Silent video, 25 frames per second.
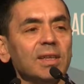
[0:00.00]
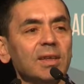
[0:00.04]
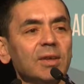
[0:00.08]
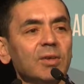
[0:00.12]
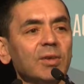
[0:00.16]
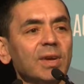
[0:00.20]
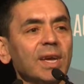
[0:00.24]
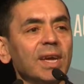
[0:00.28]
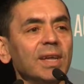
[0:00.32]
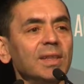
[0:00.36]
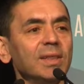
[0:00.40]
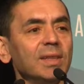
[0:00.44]
you
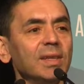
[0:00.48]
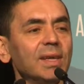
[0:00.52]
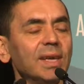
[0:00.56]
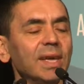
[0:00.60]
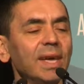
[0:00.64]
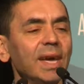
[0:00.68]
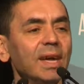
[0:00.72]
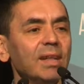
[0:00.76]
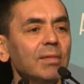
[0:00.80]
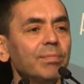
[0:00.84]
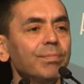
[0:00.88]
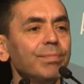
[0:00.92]
can
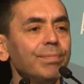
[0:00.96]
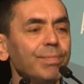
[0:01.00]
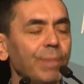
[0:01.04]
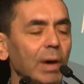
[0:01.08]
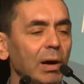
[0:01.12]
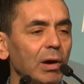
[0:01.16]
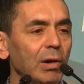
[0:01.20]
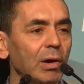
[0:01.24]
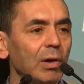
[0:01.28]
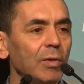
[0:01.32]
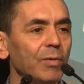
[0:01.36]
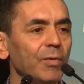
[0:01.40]
get
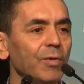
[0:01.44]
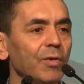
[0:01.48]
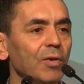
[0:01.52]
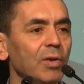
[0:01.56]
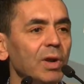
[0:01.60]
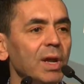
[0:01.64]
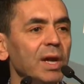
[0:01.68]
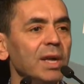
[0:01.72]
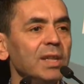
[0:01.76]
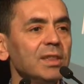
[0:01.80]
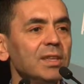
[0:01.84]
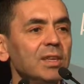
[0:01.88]

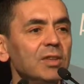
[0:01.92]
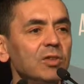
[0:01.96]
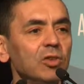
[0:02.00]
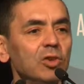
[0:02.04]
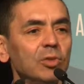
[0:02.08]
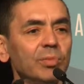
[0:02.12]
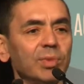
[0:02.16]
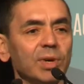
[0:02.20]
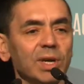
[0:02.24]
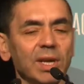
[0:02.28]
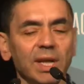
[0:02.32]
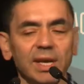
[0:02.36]
powerful
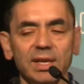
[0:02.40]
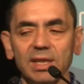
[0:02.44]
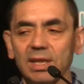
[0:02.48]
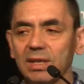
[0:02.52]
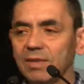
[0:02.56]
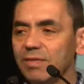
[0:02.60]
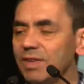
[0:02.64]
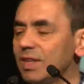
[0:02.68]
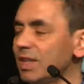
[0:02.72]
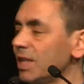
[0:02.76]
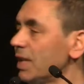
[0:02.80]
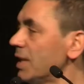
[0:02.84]
anti-tumoral
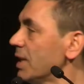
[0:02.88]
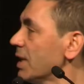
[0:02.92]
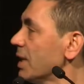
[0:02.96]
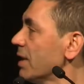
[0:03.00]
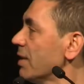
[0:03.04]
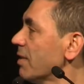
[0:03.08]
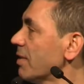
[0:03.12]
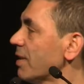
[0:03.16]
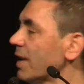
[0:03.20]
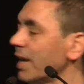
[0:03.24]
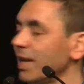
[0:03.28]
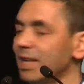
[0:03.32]
activity
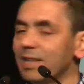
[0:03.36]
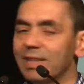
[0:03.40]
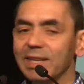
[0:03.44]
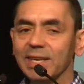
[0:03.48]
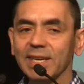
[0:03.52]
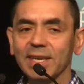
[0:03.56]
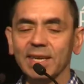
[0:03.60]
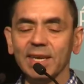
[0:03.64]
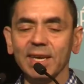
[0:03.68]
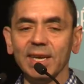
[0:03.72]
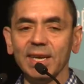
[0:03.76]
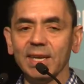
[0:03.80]

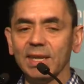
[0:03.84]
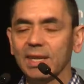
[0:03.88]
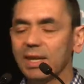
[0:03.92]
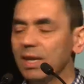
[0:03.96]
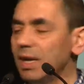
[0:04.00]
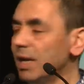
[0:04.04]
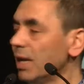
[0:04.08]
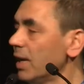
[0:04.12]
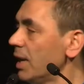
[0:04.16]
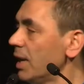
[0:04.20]
resulting in